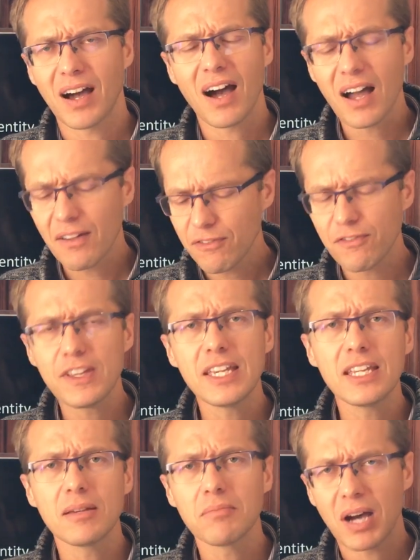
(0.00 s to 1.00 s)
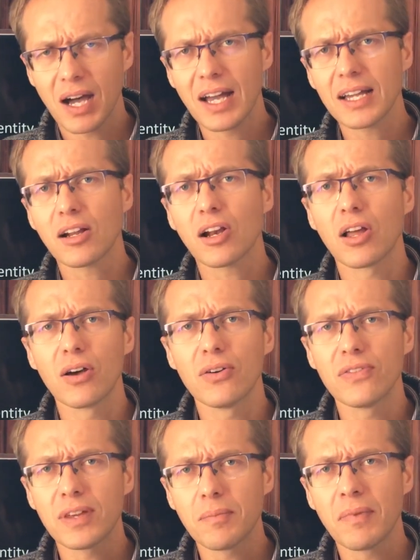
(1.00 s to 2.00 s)
I feed him, I
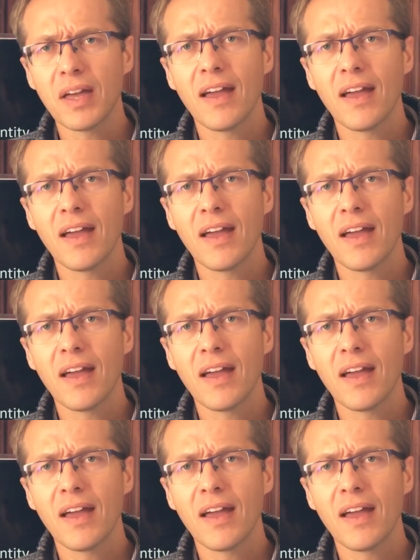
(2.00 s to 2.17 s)
clothe him,